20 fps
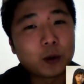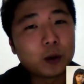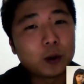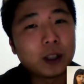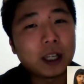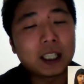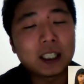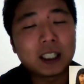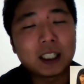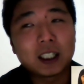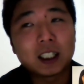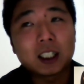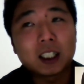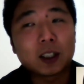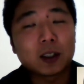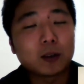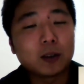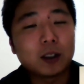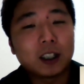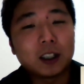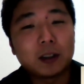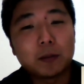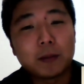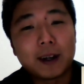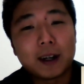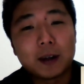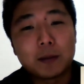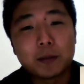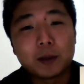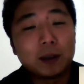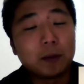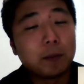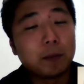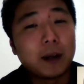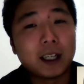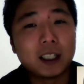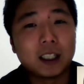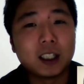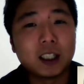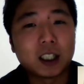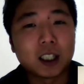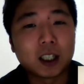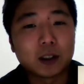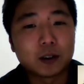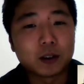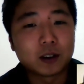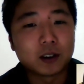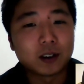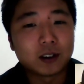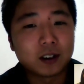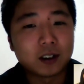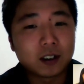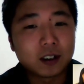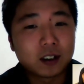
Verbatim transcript: Well, not just Korean men, but men in general.